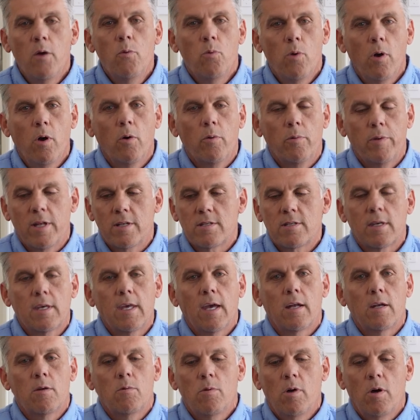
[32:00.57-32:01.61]
a road, that's a
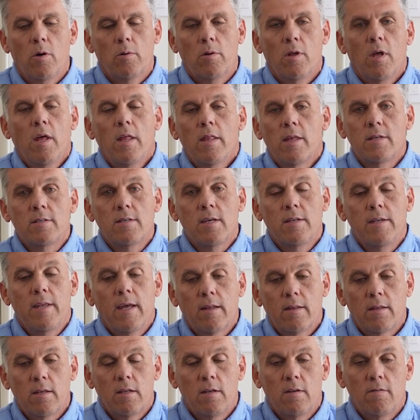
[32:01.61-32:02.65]
county road. They send
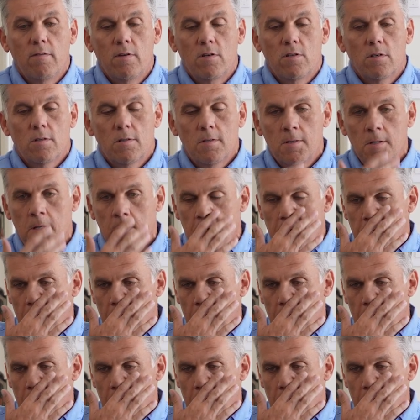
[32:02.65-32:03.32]
down the individuals.